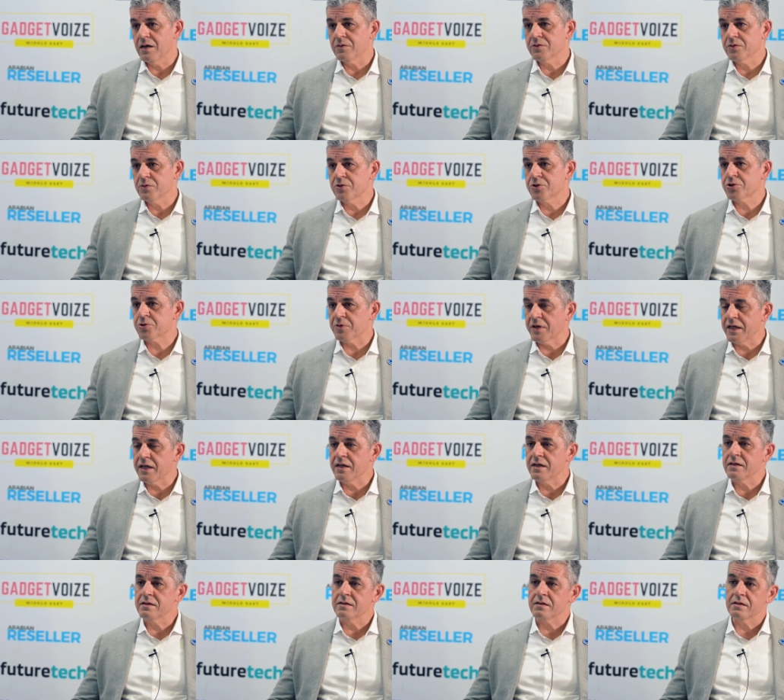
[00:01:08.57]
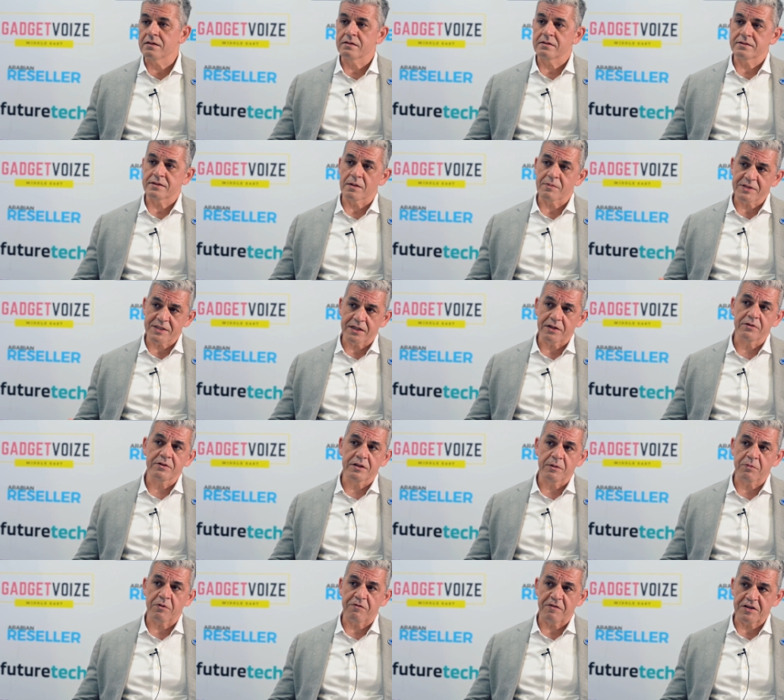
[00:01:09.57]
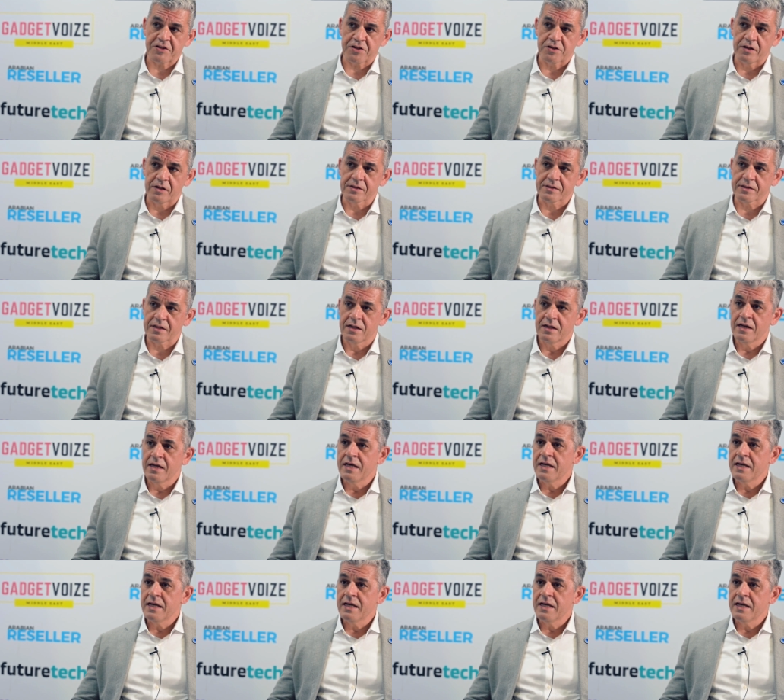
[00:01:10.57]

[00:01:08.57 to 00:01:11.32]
how to train the cybersecurity professionals